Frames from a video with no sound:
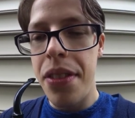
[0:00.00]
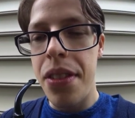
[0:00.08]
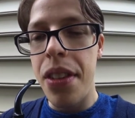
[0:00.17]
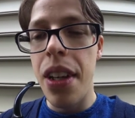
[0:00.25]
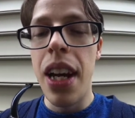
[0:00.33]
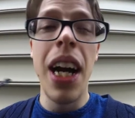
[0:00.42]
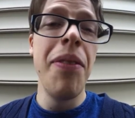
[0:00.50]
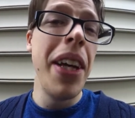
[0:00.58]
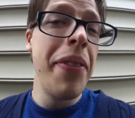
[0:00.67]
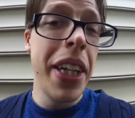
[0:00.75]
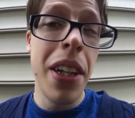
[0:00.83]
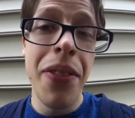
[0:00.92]
I may be
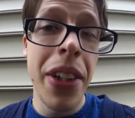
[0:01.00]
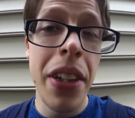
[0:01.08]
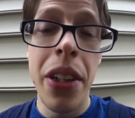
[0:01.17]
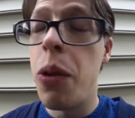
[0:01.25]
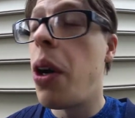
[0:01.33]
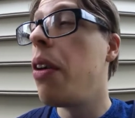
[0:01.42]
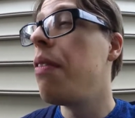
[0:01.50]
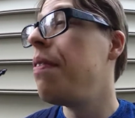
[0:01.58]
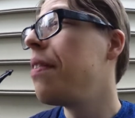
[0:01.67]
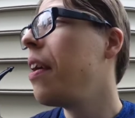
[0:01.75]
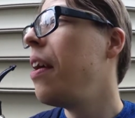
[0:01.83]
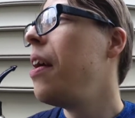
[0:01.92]
completely wrong,
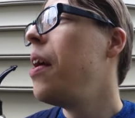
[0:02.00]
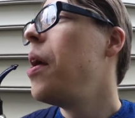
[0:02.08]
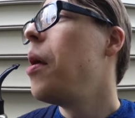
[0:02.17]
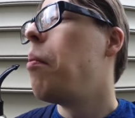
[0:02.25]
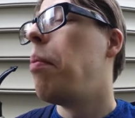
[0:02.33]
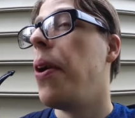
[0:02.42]
but